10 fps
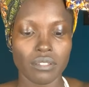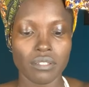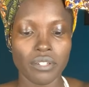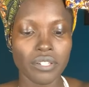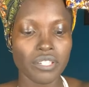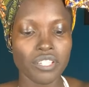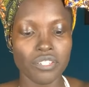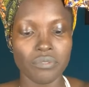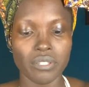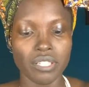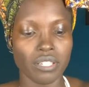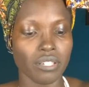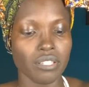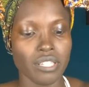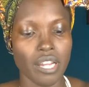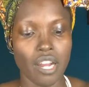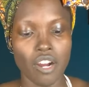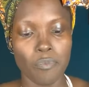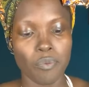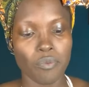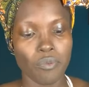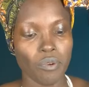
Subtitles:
yogurt's just really good to help.